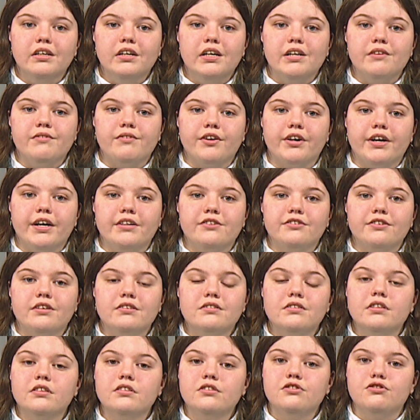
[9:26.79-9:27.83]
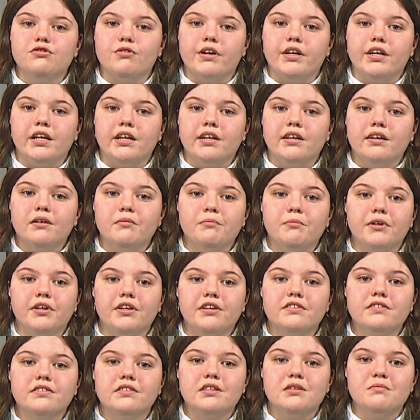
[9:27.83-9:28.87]
If you're interested in joining,
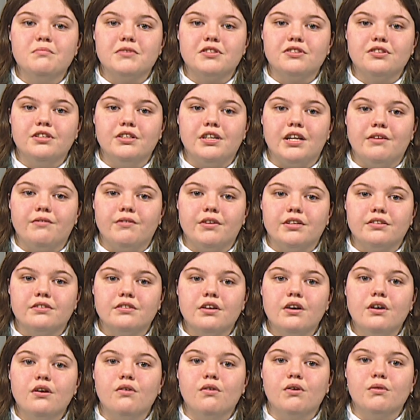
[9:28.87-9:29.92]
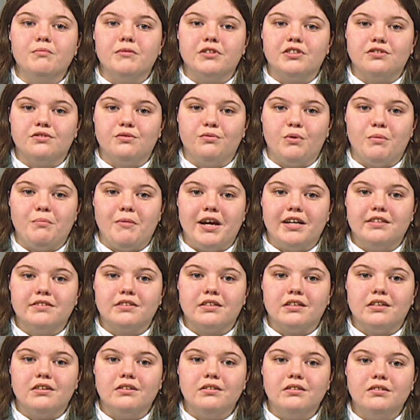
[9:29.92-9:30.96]
please see Mr. Davis or Mrs.
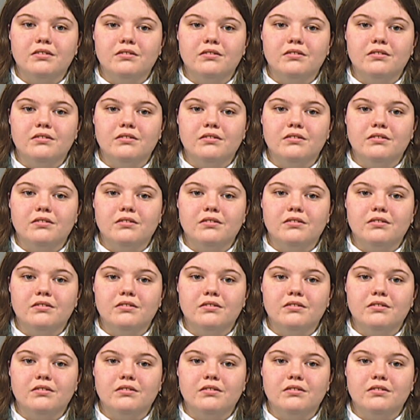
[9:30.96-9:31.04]
Romansky.